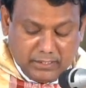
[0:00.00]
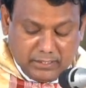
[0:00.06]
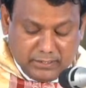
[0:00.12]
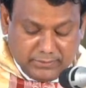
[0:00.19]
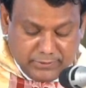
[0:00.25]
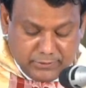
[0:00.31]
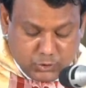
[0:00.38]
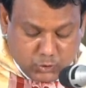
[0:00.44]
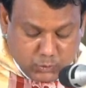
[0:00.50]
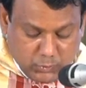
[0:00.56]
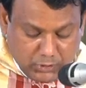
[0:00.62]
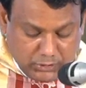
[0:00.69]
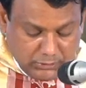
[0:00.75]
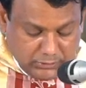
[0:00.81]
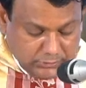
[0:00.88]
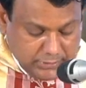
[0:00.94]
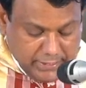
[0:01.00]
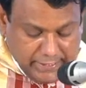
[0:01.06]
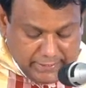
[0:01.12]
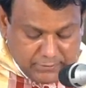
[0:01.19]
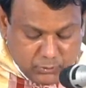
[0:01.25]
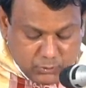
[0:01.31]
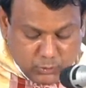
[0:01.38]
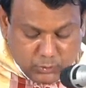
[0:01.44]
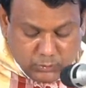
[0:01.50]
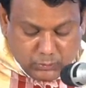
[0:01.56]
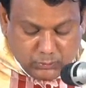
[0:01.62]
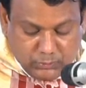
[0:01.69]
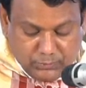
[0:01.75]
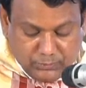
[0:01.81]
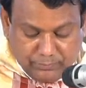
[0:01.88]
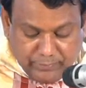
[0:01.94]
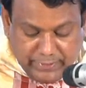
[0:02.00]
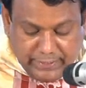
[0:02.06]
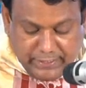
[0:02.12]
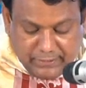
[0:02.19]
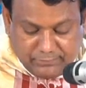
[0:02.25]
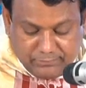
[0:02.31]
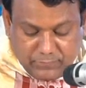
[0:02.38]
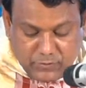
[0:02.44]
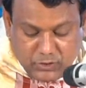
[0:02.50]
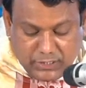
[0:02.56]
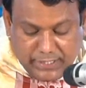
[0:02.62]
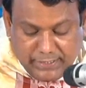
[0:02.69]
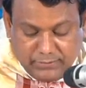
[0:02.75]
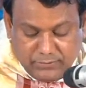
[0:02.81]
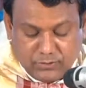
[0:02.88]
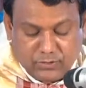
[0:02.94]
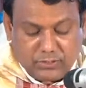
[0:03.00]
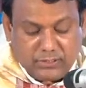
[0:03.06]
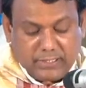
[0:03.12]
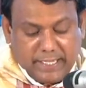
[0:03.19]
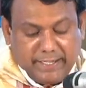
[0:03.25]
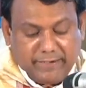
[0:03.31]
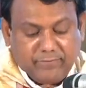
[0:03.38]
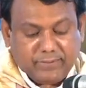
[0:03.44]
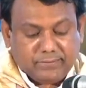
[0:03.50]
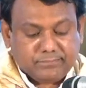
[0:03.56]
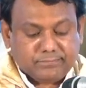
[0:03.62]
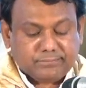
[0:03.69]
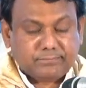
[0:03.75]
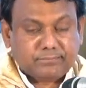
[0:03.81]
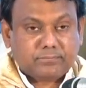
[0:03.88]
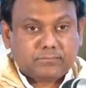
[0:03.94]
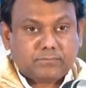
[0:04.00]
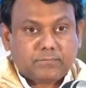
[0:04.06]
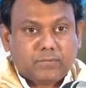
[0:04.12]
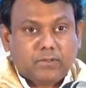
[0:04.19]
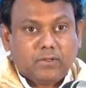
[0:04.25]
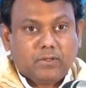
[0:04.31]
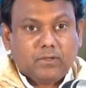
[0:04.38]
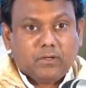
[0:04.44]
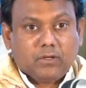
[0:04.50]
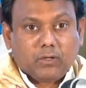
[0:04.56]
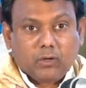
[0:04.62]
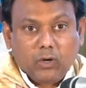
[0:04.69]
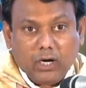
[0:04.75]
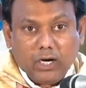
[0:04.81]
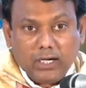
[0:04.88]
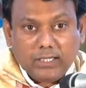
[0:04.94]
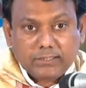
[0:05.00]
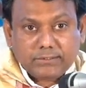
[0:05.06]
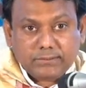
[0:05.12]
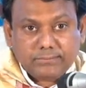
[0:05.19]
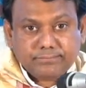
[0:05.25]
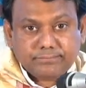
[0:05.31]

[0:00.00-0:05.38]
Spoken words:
in this world and to become saints in heaven. God